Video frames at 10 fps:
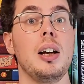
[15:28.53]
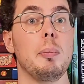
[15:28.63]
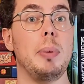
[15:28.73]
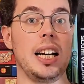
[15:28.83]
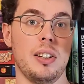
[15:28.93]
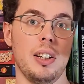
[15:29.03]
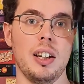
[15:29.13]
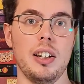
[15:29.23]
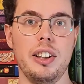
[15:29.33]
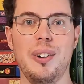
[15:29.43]
But
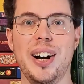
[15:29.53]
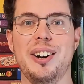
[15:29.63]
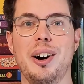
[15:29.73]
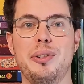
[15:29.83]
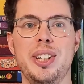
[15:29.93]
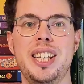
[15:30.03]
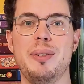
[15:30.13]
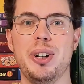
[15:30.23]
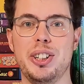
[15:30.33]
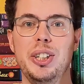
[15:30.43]
now I'd love to hear
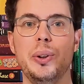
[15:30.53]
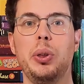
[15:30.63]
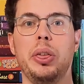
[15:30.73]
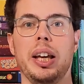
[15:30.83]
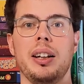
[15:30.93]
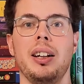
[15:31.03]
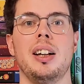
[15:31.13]
what you think.